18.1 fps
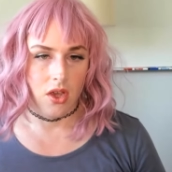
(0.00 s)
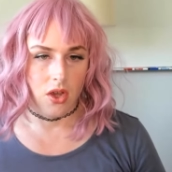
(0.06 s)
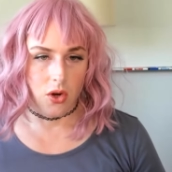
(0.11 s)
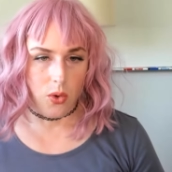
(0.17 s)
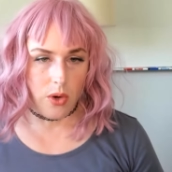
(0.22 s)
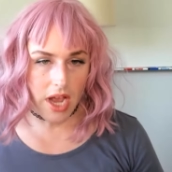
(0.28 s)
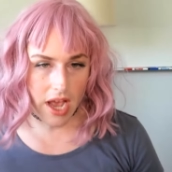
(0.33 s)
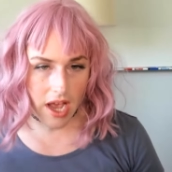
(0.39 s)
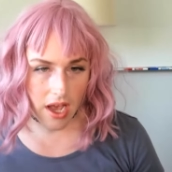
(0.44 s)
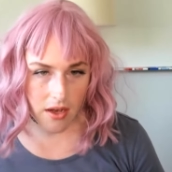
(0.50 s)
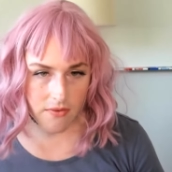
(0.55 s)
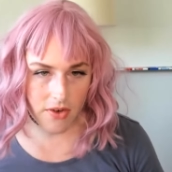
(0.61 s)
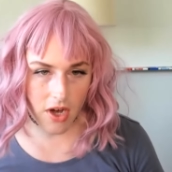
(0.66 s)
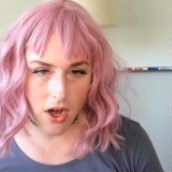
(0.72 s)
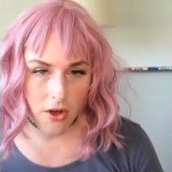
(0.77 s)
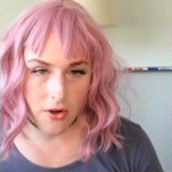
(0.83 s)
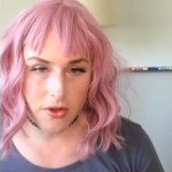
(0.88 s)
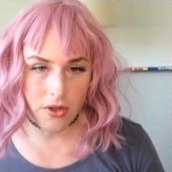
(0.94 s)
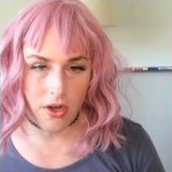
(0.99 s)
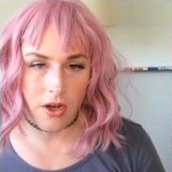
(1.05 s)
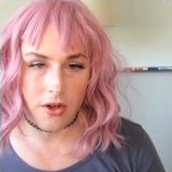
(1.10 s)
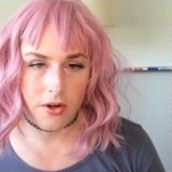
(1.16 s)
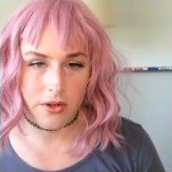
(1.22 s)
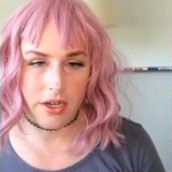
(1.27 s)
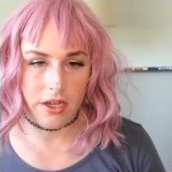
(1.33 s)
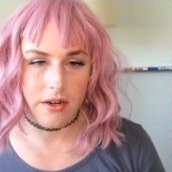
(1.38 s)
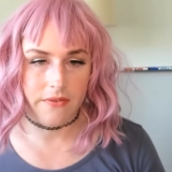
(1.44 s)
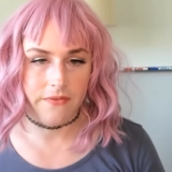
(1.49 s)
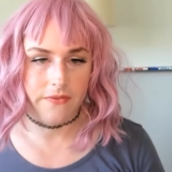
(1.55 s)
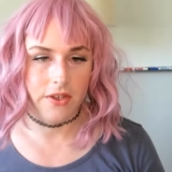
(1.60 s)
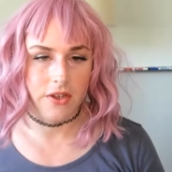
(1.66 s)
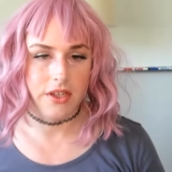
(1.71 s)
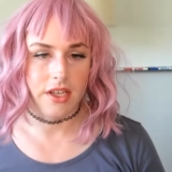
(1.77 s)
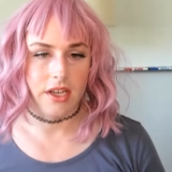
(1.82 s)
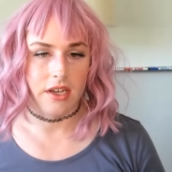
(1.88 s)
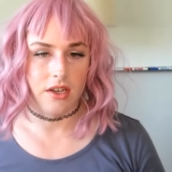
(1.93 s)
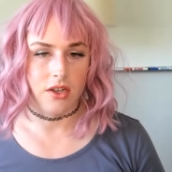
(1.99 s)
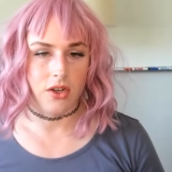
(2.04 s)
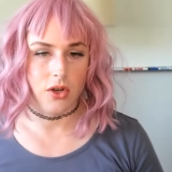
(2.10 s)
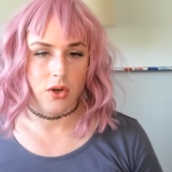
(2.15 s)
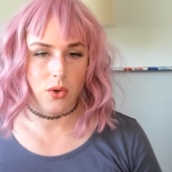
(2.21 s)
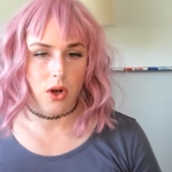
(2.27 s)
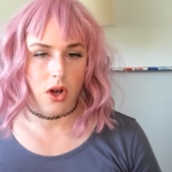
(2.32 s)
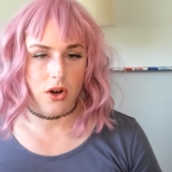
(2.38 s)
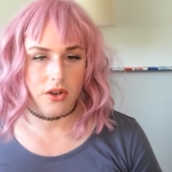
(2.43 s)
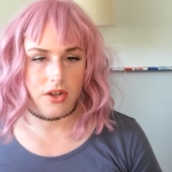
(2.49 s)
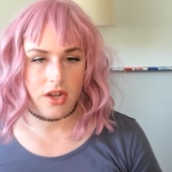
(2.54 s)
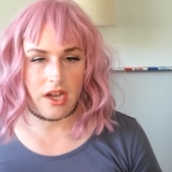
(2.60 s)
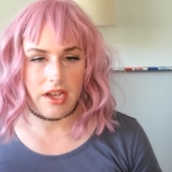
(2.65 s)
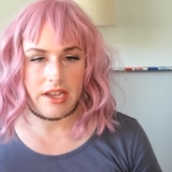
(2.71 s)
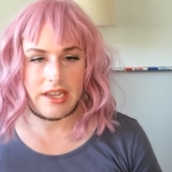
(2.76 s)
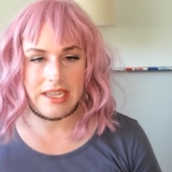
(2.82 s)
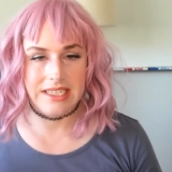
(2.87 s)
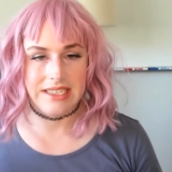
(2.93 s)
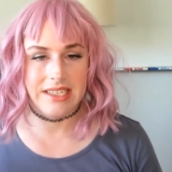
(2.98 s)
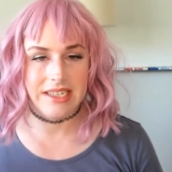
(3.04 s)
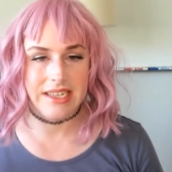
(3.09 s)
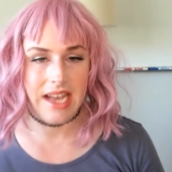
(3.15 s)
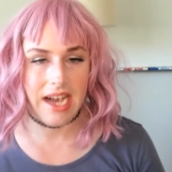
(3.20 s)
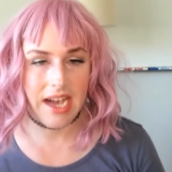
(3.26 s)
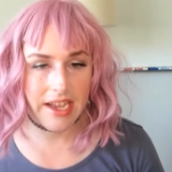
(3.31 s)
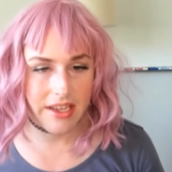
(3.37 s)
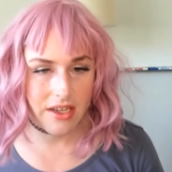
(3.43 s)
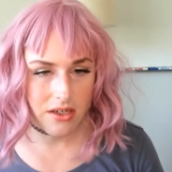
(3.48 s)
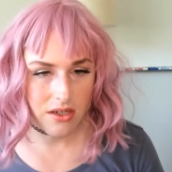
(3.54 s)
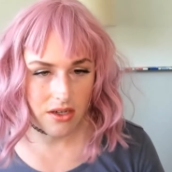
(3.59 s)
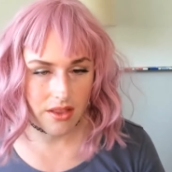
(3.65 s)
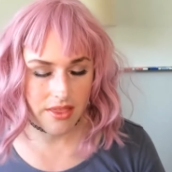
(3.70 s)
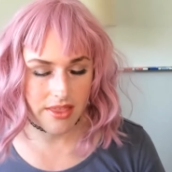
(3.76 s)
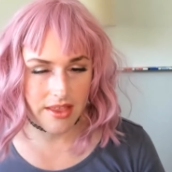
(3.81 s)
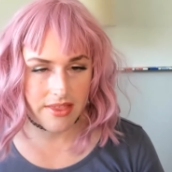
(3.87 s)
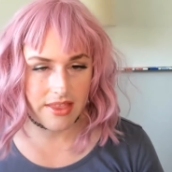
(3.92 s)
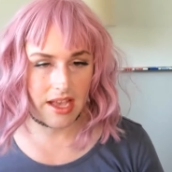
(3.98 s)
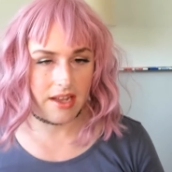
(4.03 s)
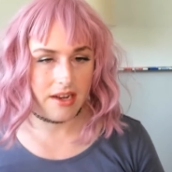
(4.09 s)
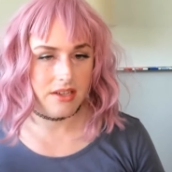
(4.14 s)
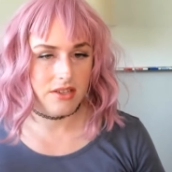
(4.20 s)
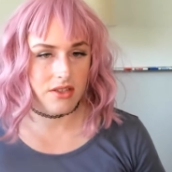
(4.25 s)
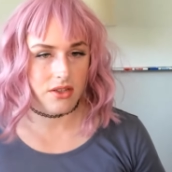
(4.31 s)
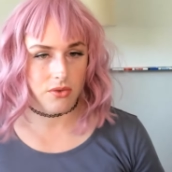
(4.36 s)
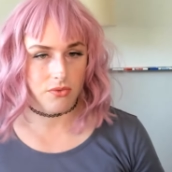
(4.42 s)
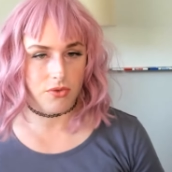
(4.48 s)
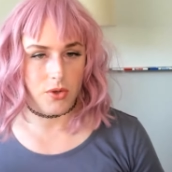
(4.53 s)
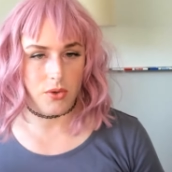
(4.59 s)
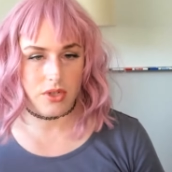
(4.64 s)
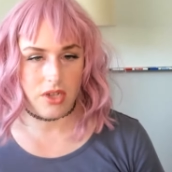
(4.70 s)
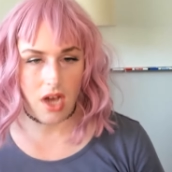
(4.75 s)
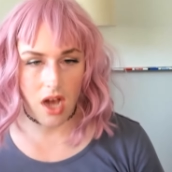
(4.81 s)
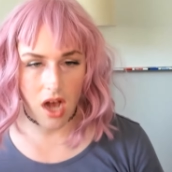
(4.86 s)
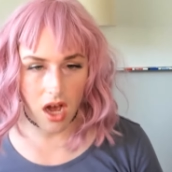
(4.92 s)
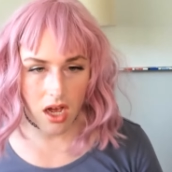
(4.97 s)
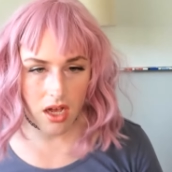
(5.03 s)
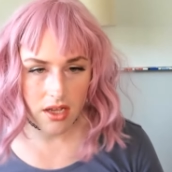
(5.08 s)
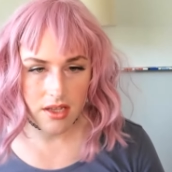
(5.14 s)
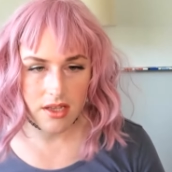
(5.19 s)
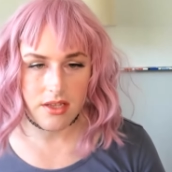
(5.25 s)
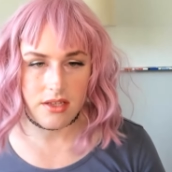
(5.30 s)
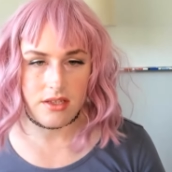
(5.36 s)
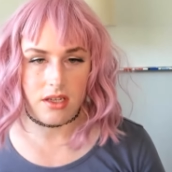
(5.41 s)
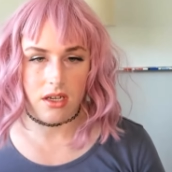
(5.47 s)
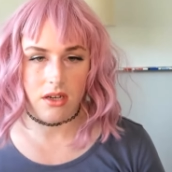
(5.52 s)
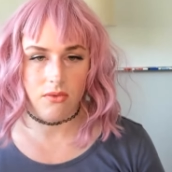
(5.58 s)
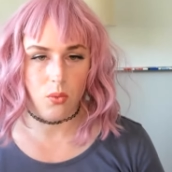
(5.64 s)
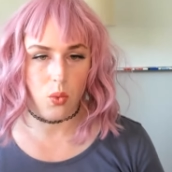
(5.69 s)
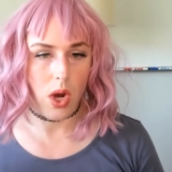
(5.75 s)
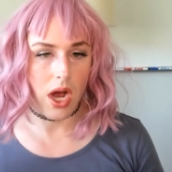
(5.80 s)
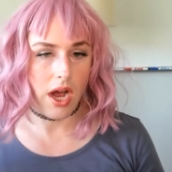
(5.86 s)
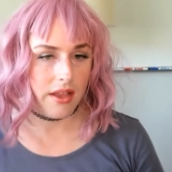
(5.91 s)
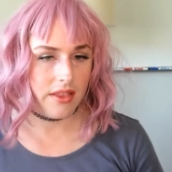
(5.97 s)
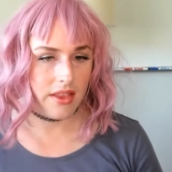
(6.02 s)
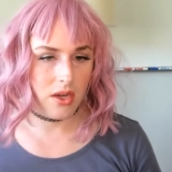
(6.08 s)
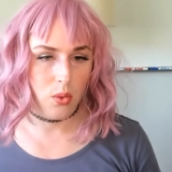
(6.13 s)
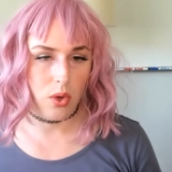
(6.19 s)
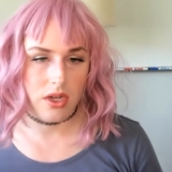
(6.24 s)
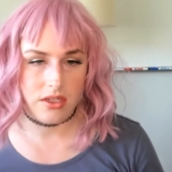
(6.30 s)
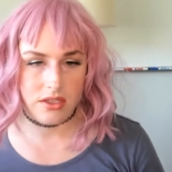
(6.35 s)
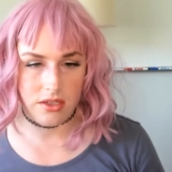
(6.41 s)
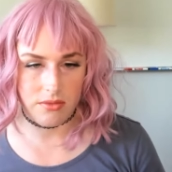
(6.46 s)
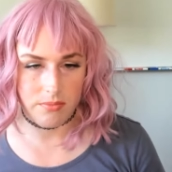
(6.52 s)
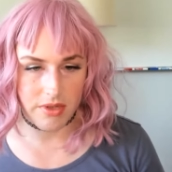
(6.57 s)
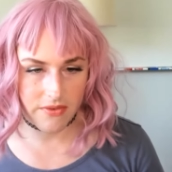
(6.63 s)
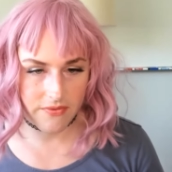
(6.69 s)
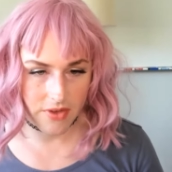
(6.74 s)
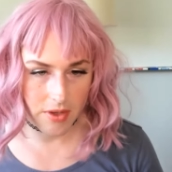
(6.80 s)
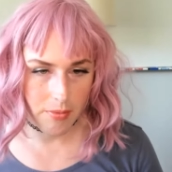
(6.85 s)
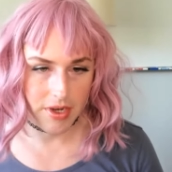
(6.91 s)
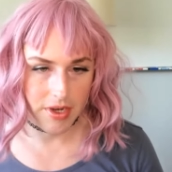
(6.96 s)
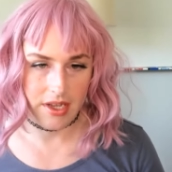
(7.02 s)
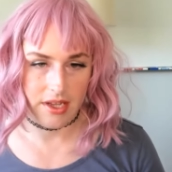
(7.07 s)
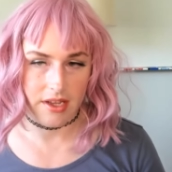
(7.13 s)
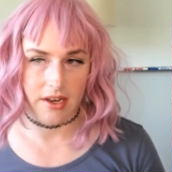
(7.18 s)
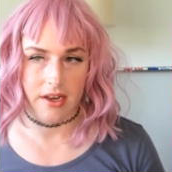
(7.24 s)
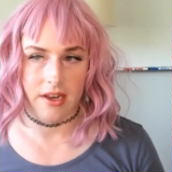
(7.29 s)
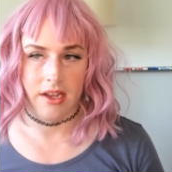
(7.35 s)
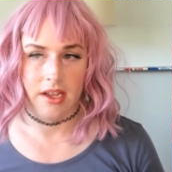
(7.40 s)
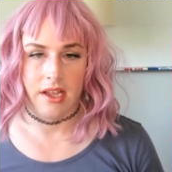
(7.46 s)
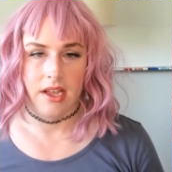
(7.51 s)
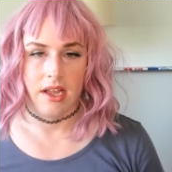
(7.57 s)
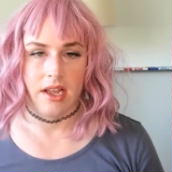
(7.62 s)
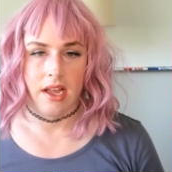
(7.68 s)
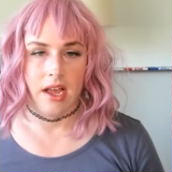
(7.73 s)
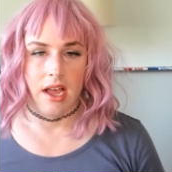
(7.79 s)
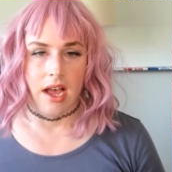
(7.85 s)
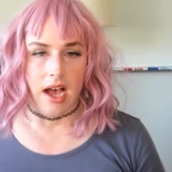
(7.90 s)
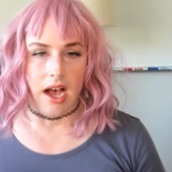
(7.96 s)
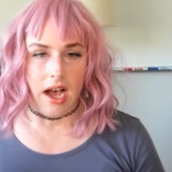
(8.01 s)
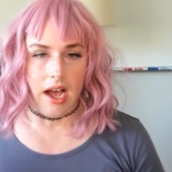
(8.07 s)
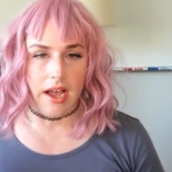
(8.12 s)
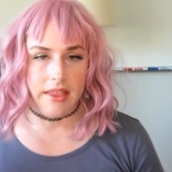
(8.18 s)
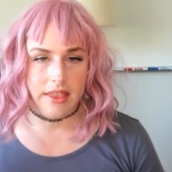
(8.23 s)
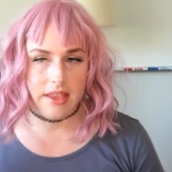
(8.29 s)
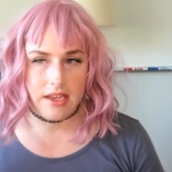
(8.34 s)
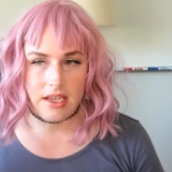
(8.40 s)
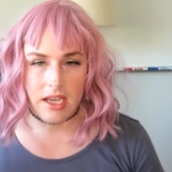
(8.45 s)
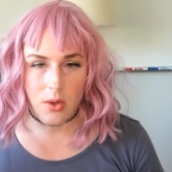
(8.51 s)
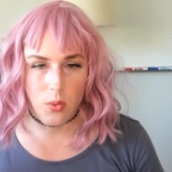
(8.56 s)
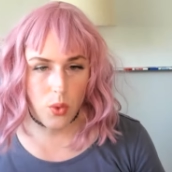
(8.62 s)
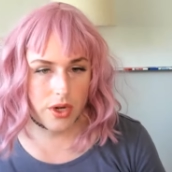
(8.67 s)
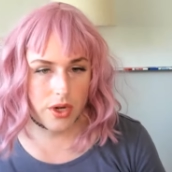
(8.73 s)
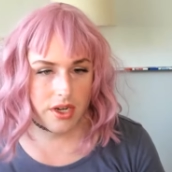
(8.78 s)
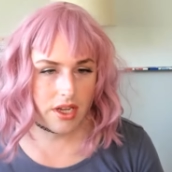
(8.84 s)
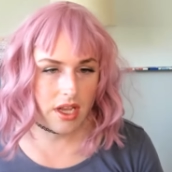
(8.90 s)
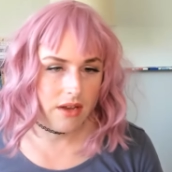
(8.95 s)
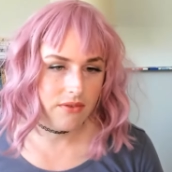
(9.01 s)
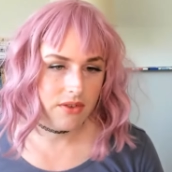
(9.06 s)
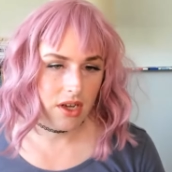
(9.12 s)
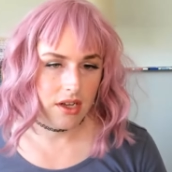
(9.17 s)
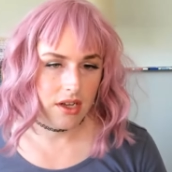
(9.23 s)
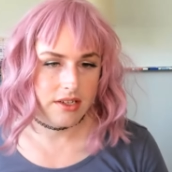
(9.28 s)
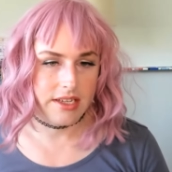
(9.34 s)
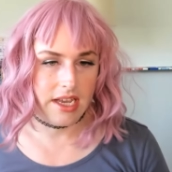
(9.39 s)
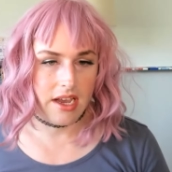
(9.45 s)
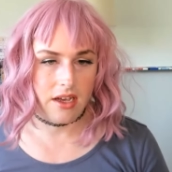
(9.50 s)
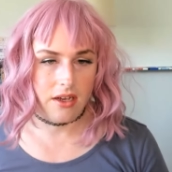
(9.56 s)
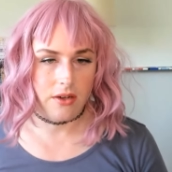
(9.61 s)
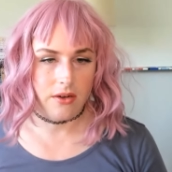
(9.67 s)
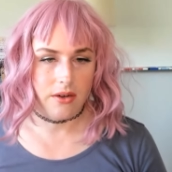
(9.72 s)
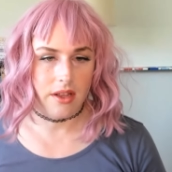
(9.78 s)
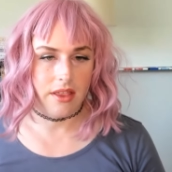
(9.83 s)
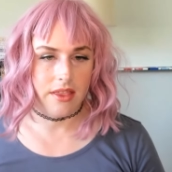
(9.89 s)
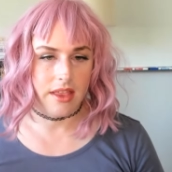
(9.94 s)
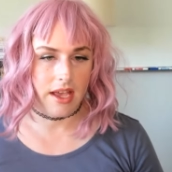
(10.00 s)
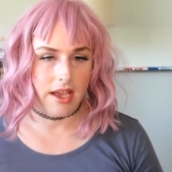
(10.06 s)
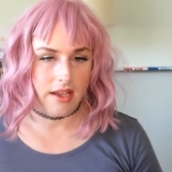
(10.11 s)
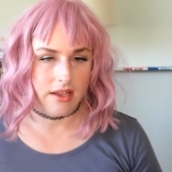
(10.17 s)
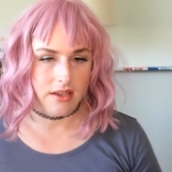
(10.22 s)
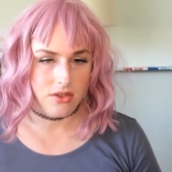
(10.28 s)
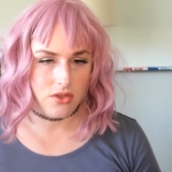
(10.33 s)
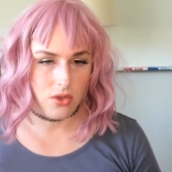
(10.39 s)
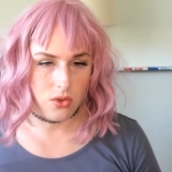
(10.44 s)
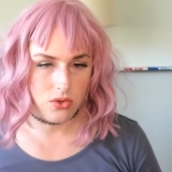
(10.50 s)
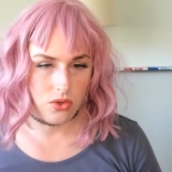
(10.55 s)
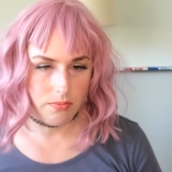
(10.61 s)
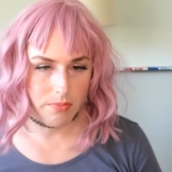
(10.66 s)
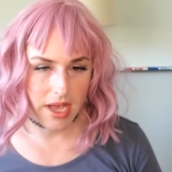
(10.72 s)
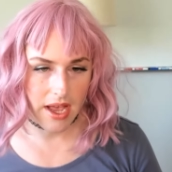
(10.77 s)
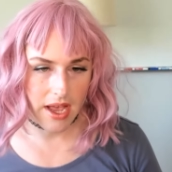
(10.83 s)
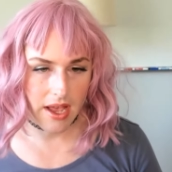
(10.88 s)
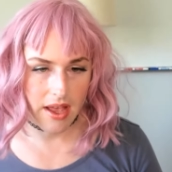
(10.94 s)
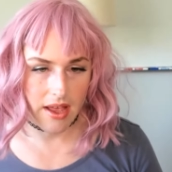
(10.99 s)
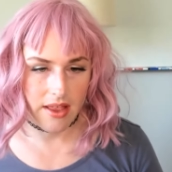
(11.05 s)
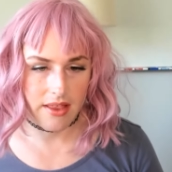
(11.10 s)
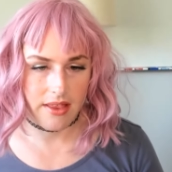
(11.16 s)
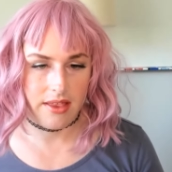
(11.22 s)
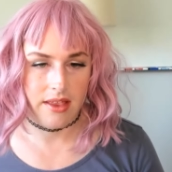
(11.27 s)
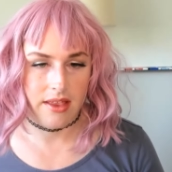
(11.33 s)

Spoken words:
who have autogynephilia, who are not in denial that that is the root cause of why they want to be feminine, I think I wouldn't have gone down that social path.